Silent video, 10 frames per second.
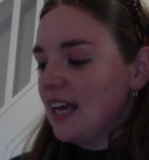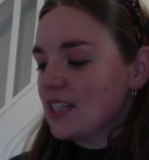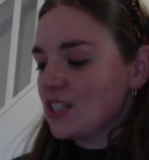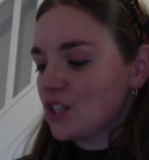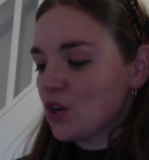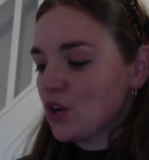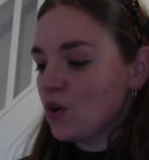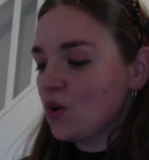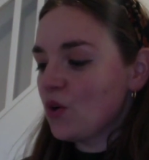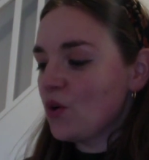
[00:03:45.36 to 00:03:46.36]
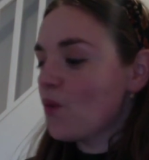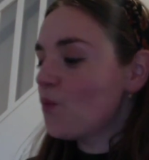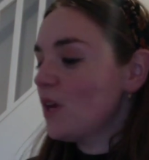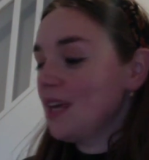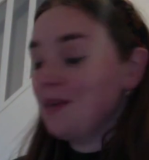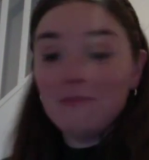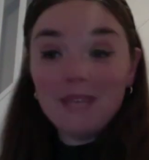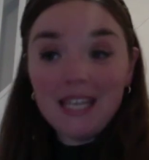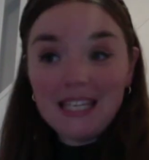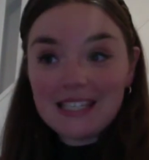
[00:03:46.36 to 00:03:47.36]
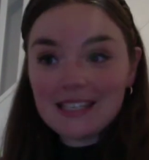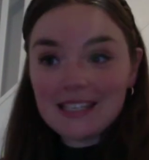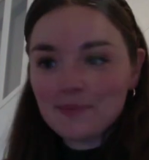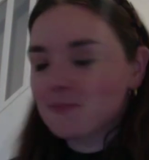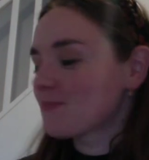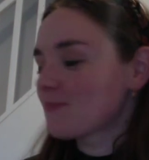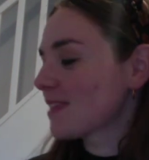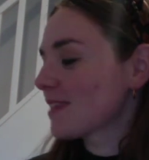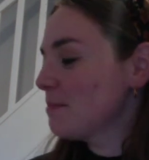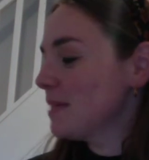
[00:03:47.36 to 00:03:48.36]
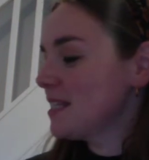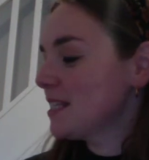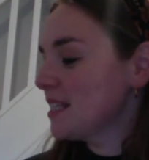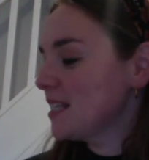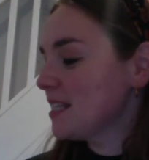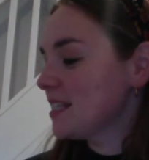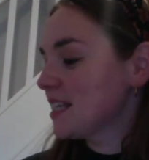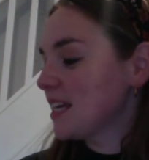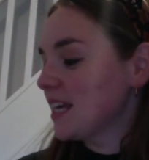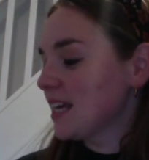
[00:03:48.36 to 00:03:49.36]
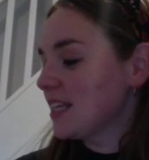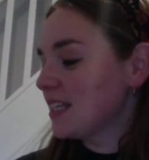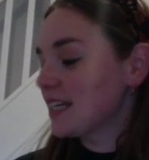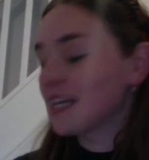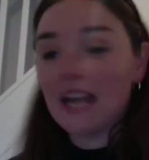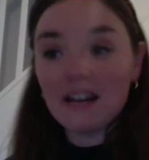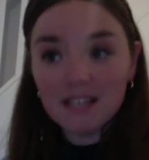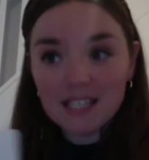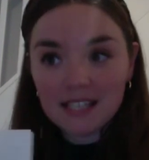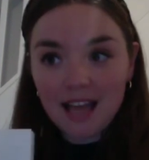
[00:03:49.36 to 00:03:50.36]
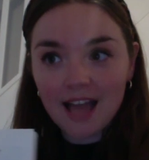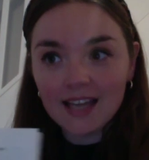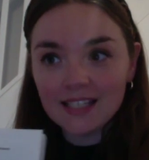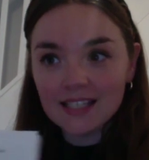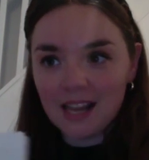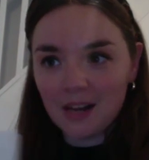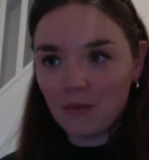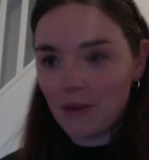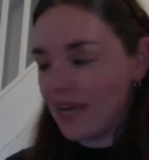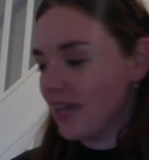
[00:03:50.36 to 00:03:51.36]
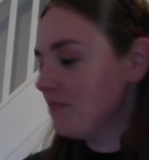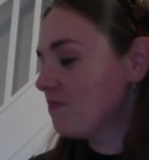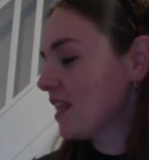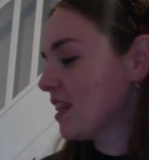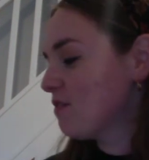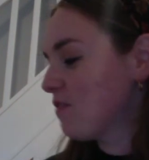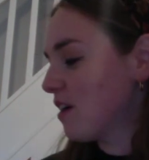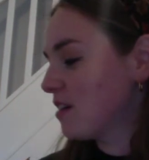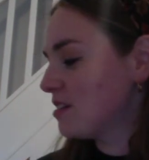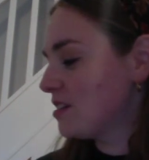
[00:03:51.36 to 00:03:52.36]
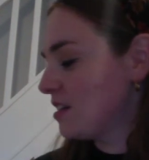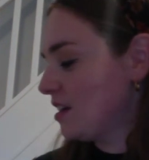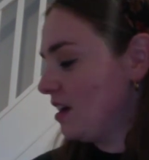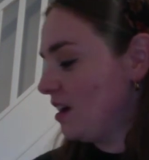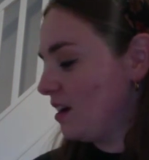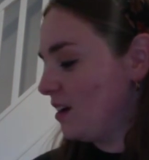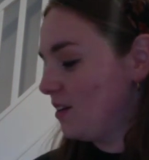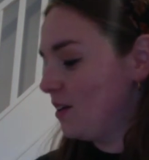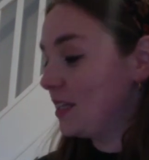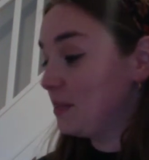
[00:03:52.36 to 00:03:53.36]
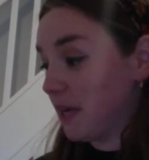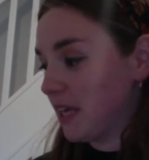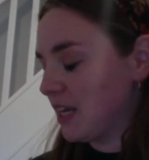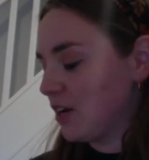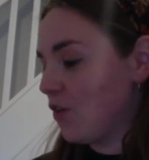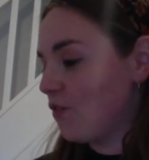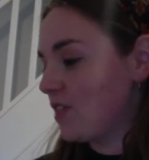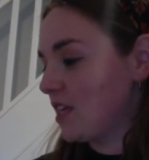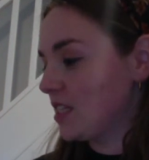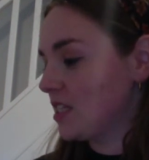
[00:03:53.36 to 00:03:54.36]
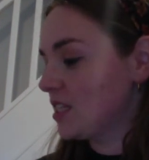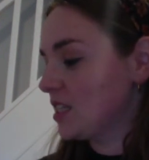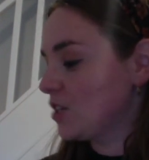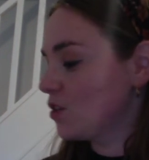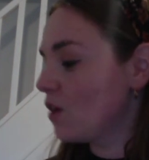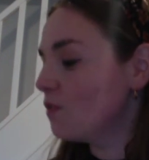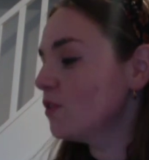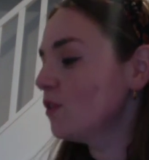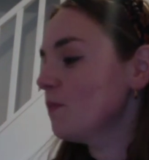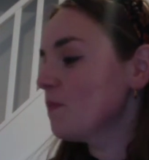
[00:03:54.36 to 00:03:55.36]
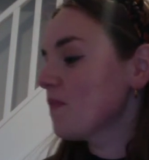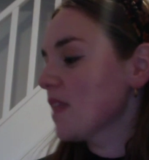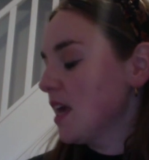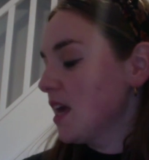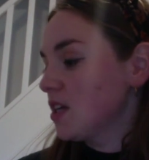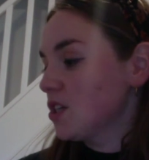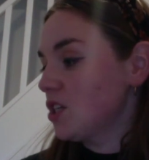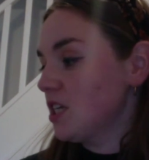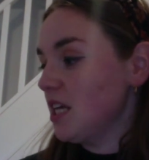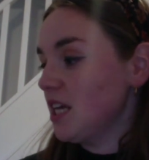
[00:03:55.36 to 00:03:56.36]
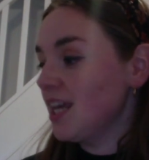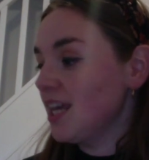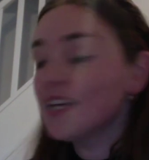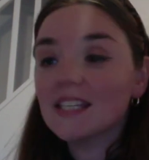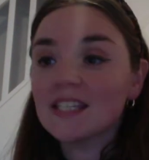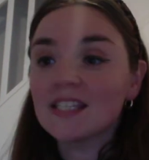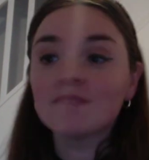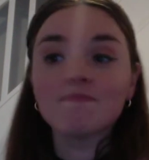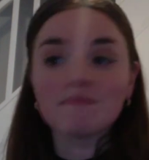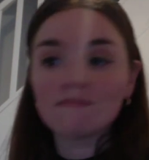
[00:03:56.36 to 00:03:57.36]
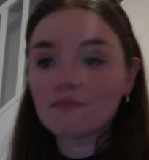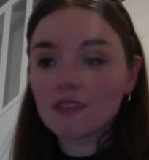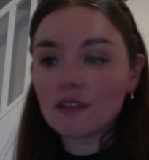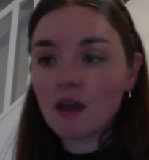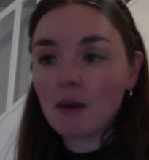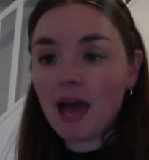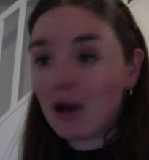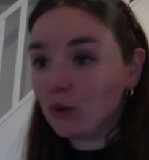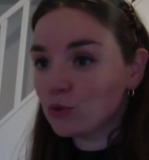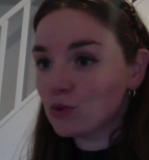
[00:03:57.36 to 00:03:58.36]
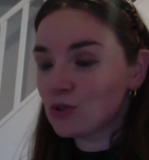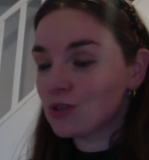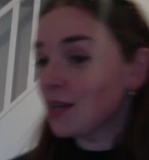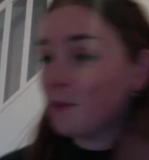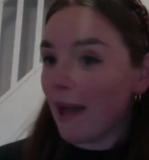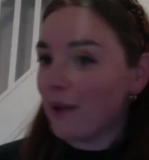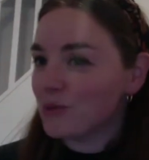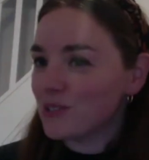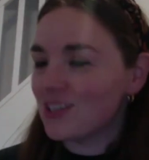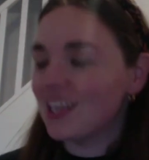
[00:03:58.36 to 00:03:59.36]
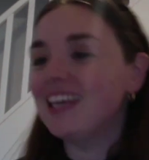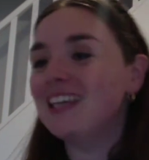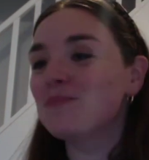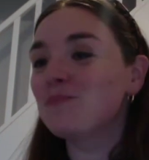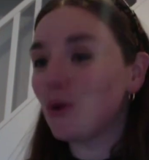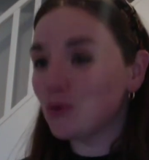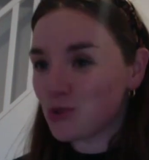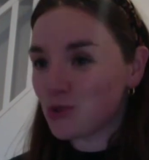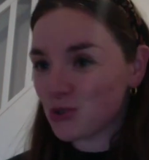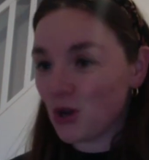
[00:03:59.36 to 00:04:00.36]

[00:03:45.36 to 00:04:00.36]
So we meet Mrs. Clarissa Dalloway in the first, at the beginning of this novel. She is out and about in Bond Street,